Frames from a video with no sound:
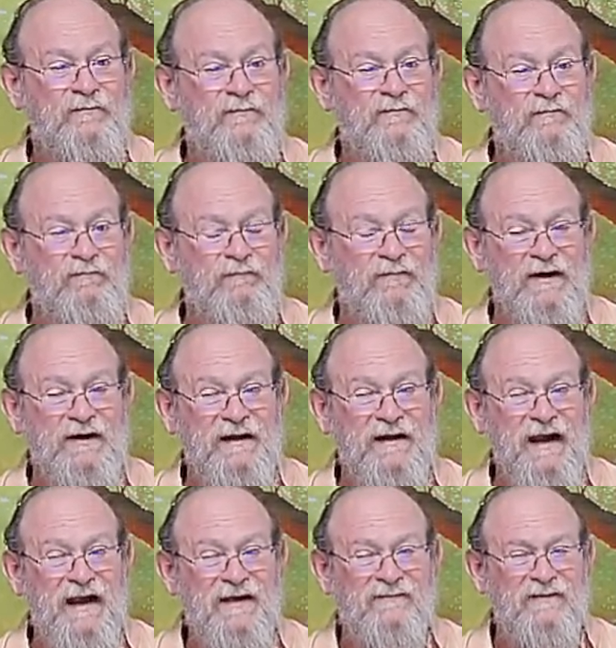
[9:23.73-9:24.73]
But
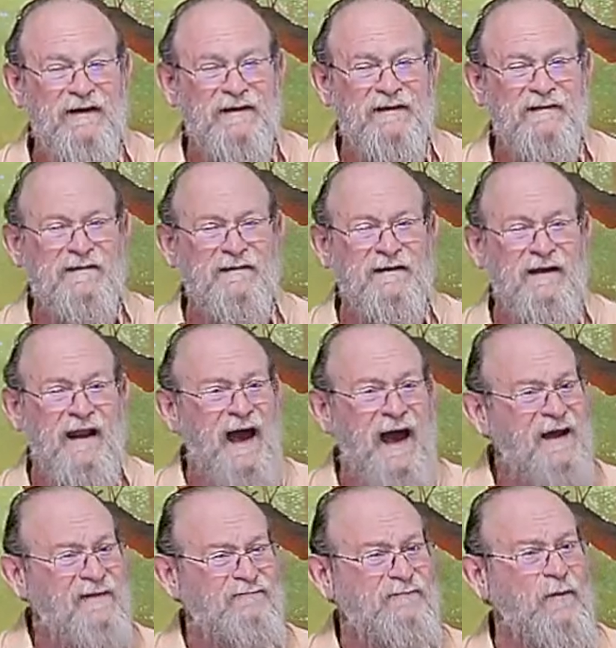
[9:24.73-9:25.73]
even in light
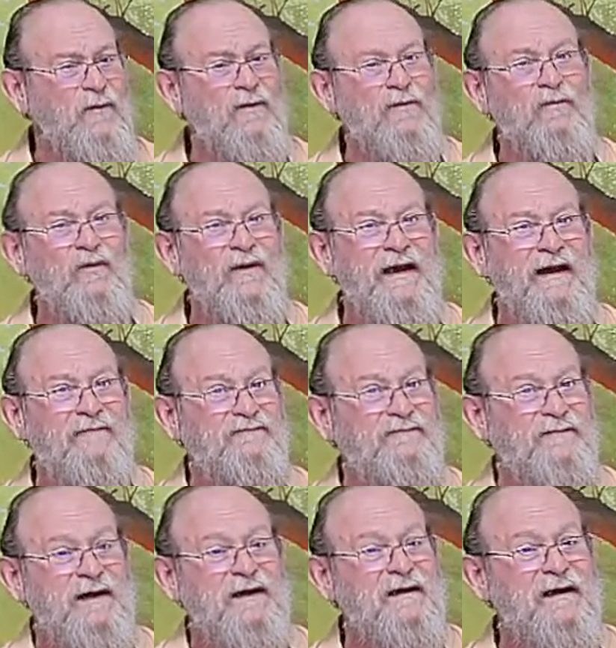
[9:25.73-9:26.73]
form, we have
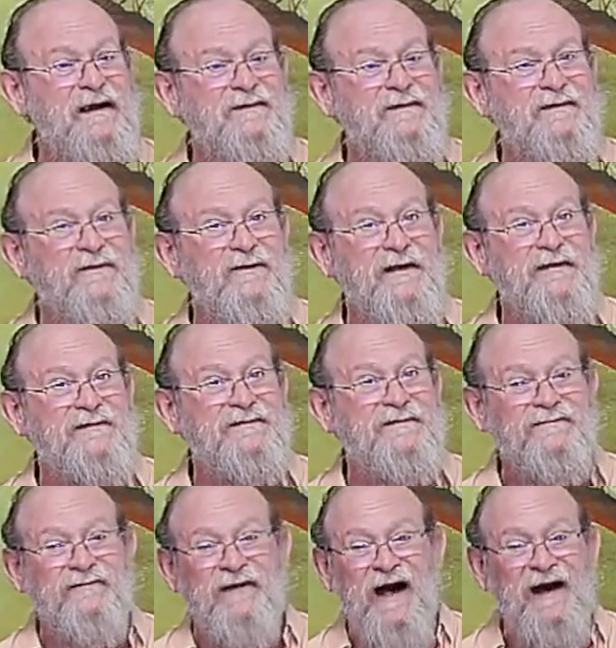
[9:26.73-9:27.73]
varying degrees of
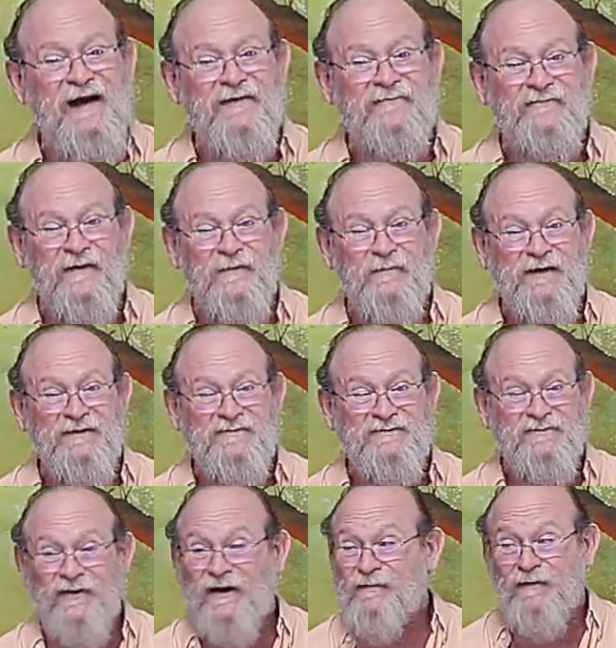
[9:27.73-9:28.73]
light, from
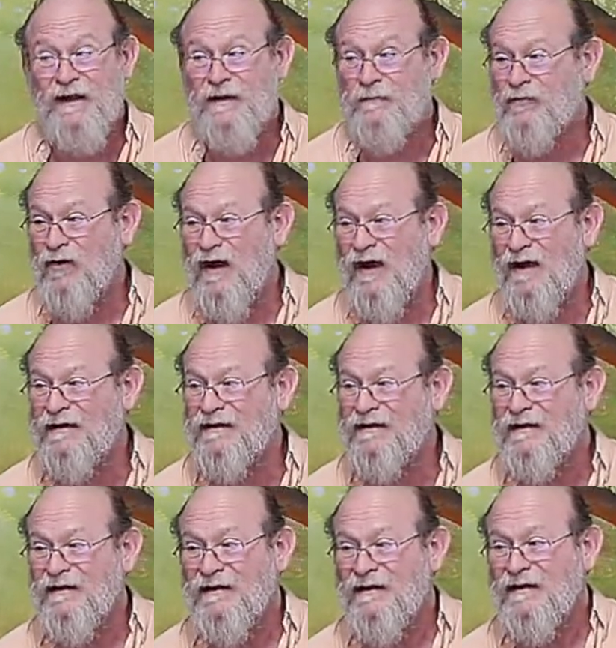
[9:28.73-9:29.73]
extremely bright
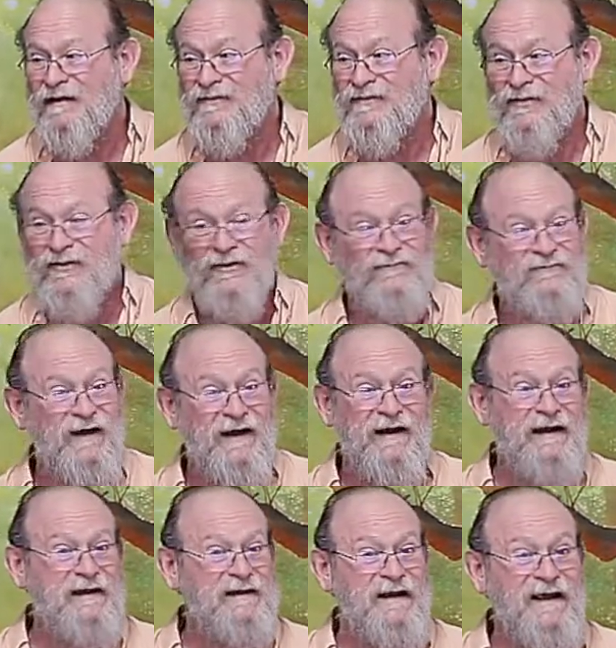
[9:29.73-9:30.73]
to very
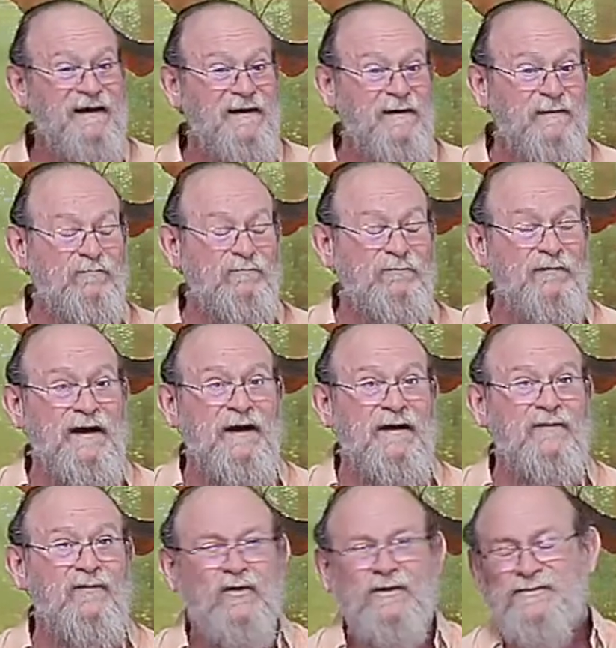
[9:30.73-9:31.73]
dim. But
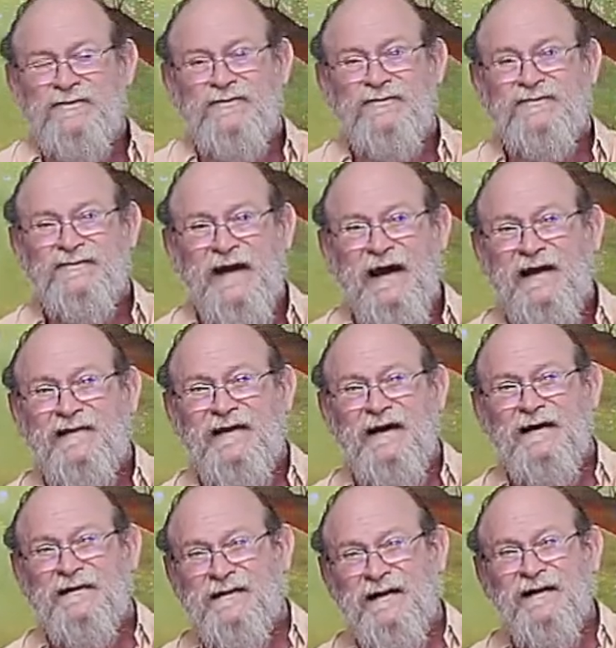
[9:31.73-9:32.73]
would you say
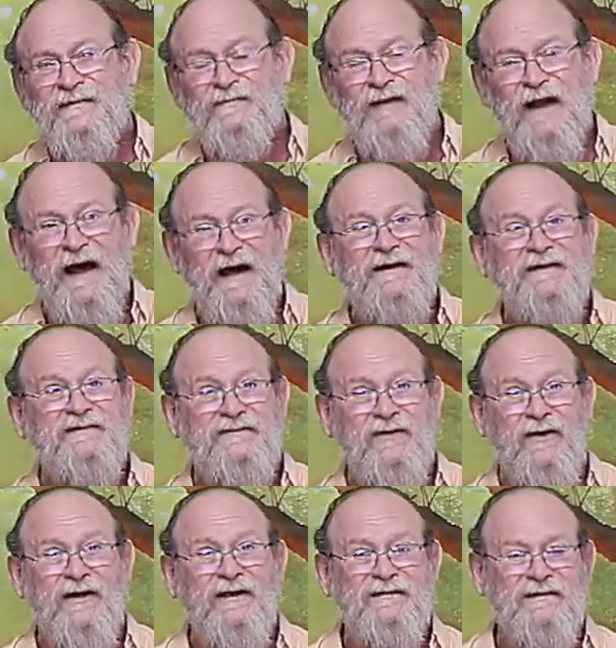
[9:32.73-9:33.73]
that dim light is
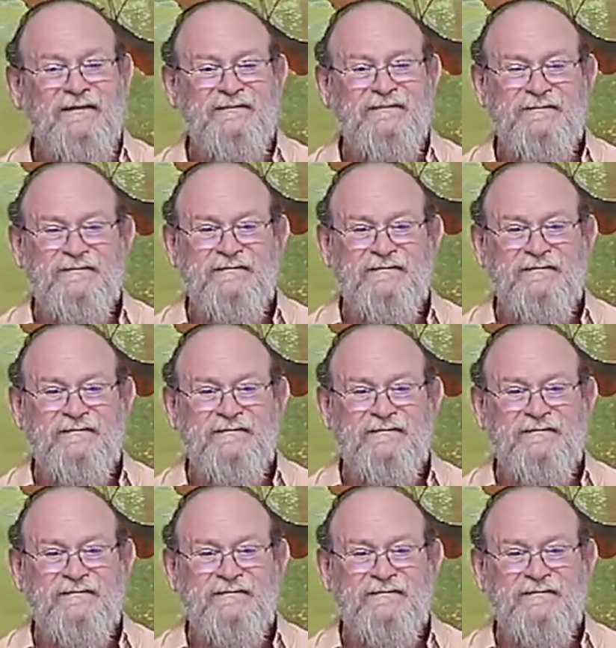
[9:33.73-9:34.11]
darkness?